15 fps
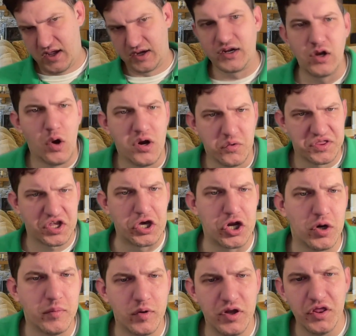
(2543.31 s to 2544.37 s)
going with
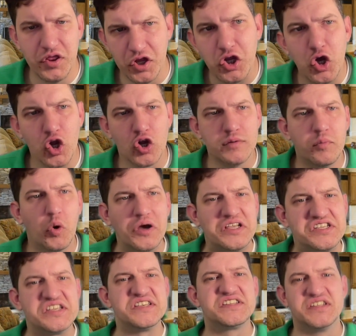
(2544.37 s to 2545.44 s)
the good old boy
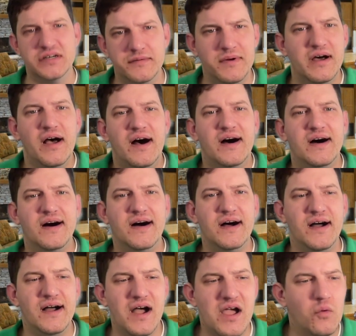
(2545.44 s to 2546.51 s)
system,
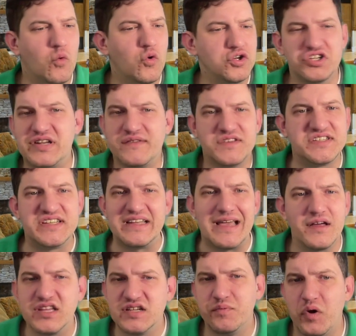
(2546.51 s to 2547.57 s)
and we'll just have to see
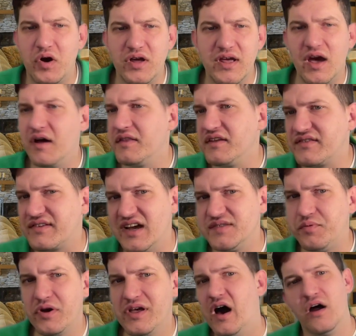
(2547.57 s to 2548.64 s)
how these
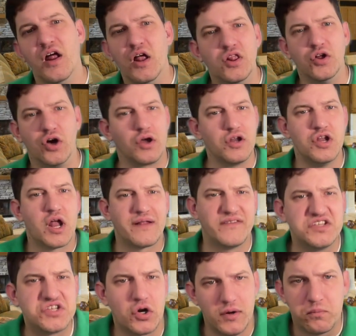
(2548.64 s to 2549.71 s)
guys play out. Look, none of
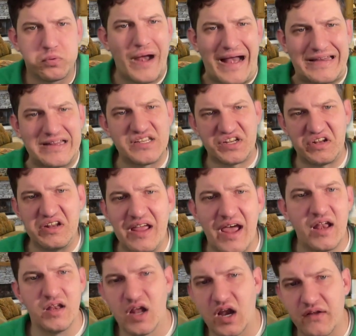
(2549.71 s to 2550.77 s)
us are in practice
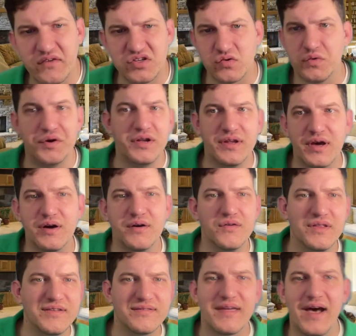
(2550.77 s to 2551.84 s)
yet. None of us really know
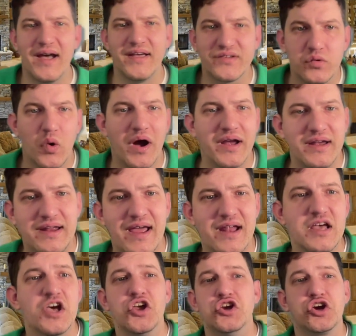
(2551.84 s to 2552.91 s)
these guys quite
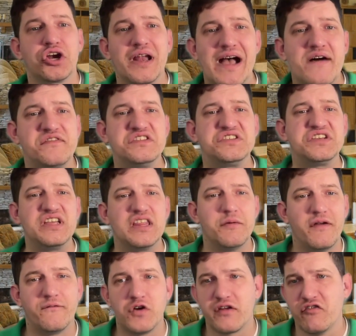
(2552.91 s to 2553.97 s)
yet. You're going to have to see them
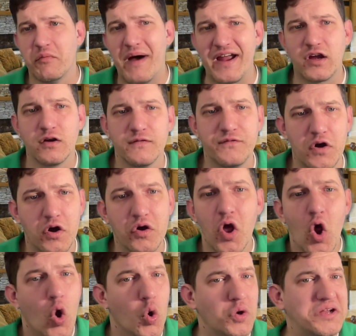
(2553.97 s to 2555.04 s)
in front of a microphone
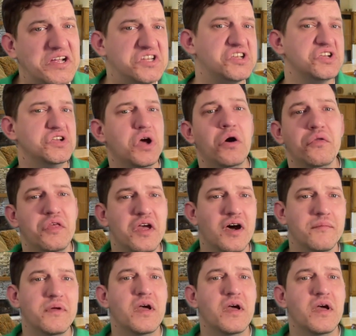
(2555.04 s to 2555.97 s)
or get to know them